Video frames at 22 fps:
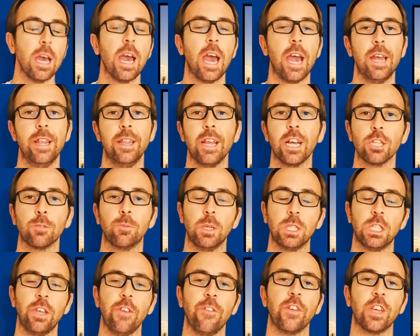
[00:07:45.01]
In that
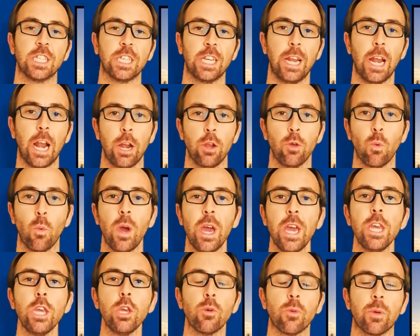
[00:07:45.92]
specific scenario,
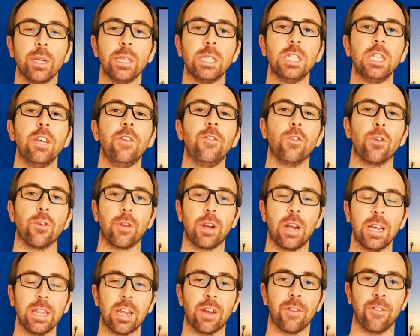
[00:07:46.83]
when you receive your
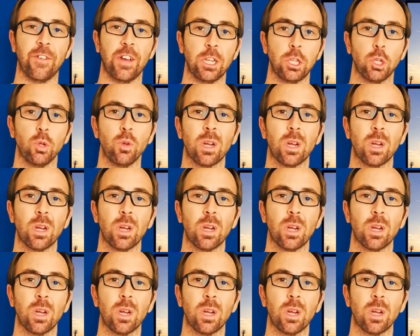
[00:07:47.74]
radar vector,